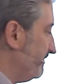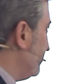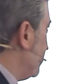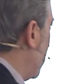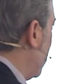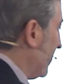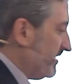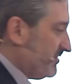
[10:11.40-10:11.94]

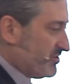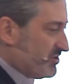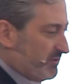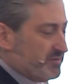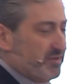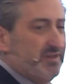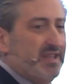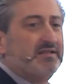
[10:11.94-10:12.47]
And I can share
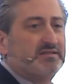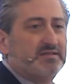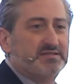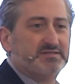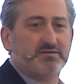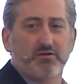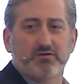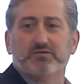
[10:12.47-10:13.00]
the link to
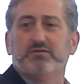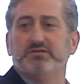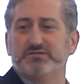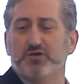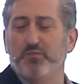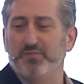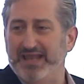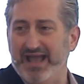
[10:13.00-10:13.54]
this article. It's
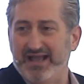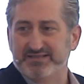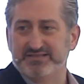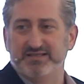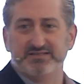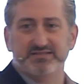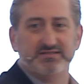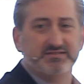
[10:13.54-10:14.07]
open access.